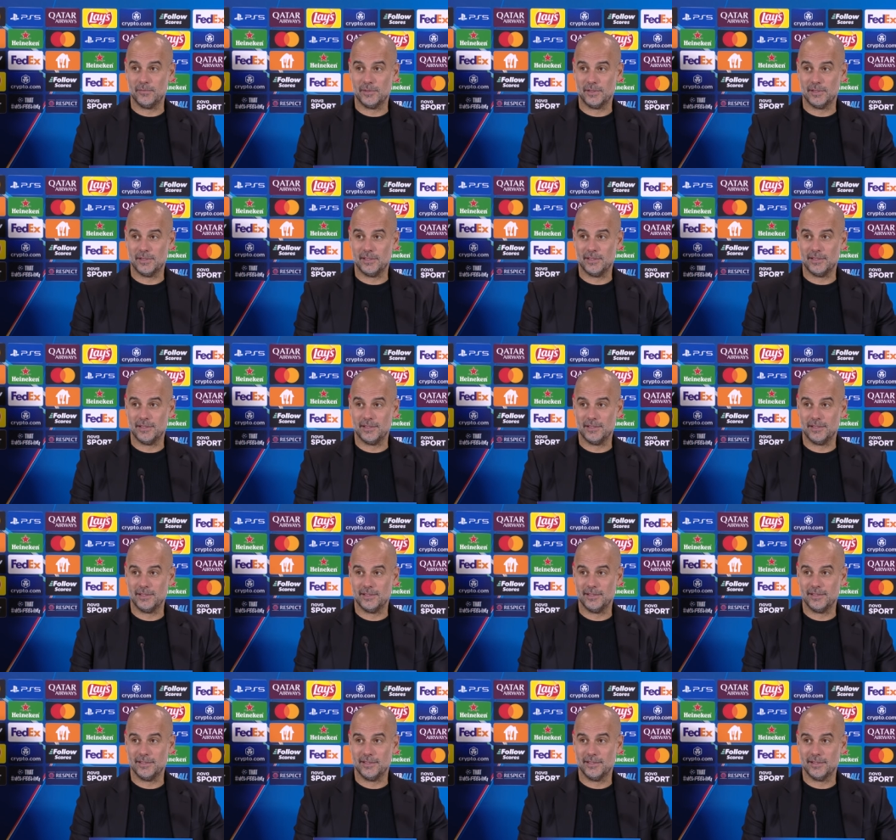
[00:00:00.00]

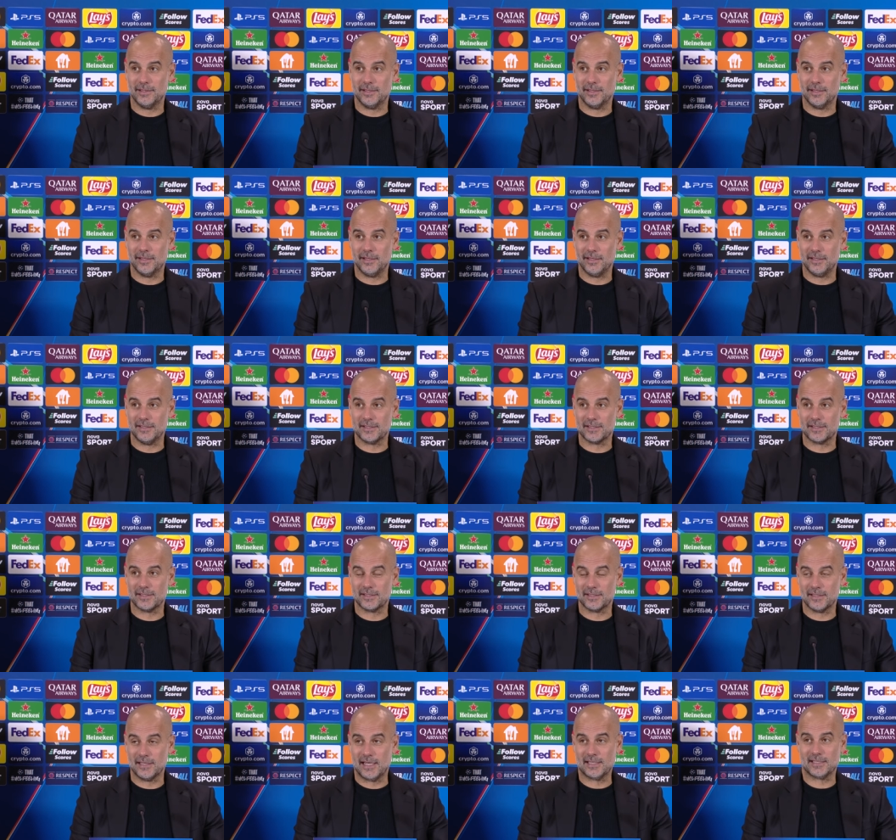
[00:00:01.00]
And
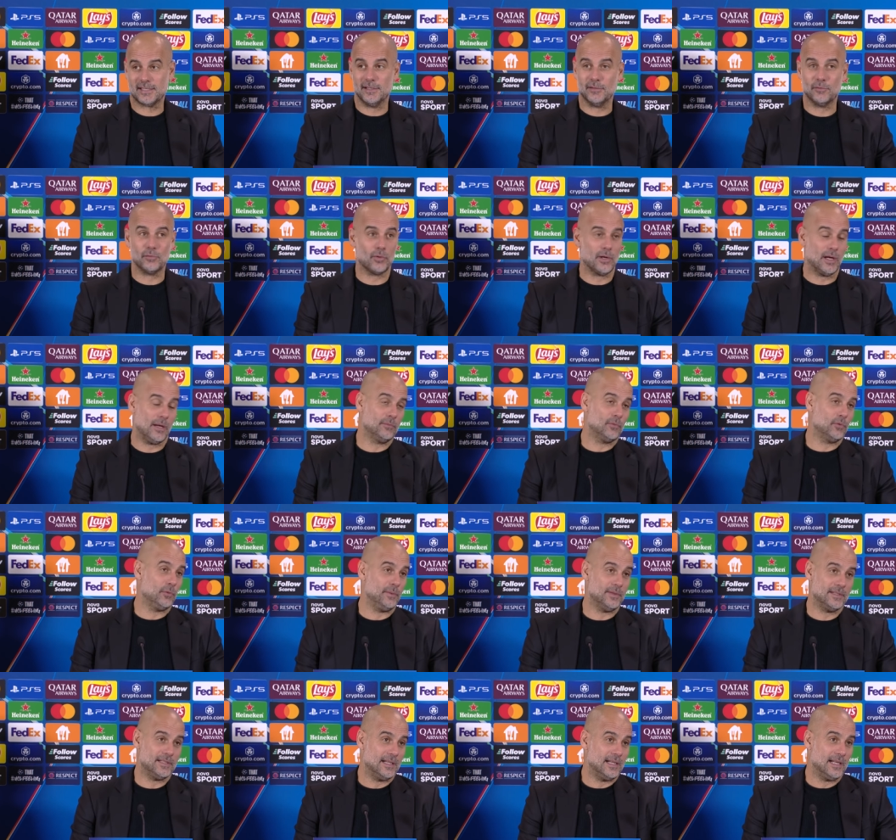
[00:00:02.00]
he's asking to come to
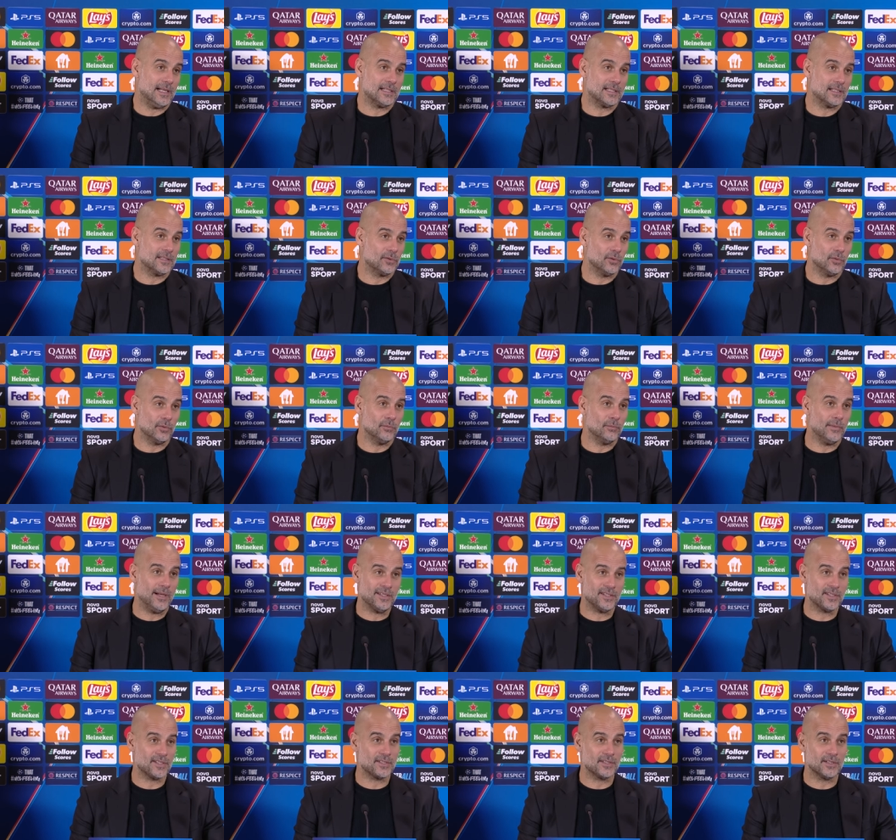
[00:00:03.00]
visit us to
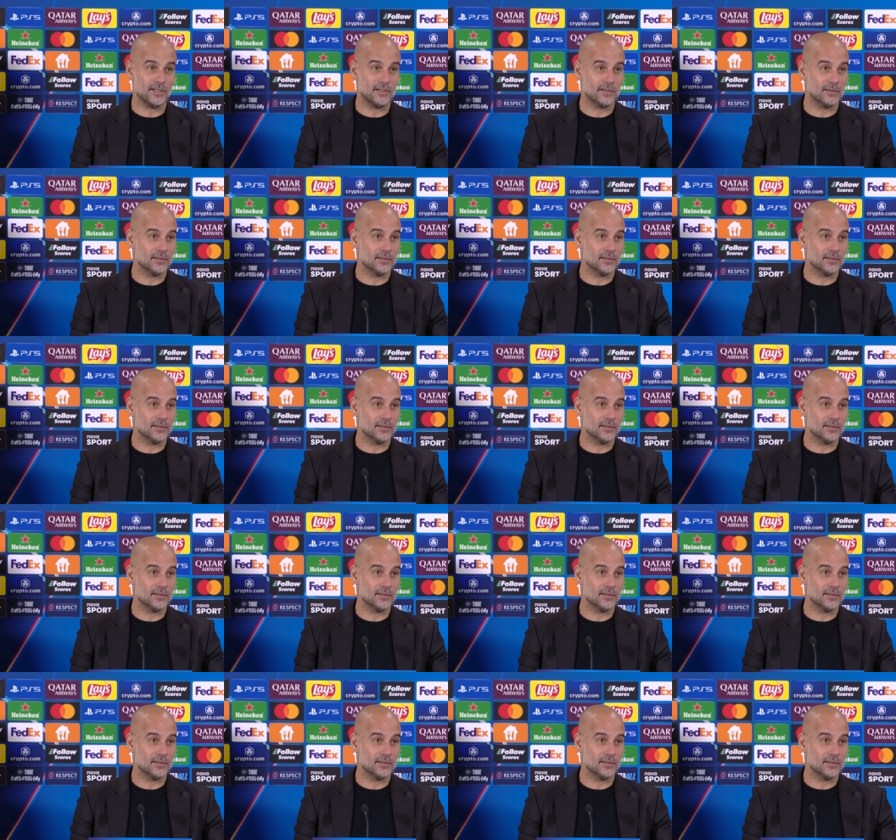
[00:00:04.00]
Manchester,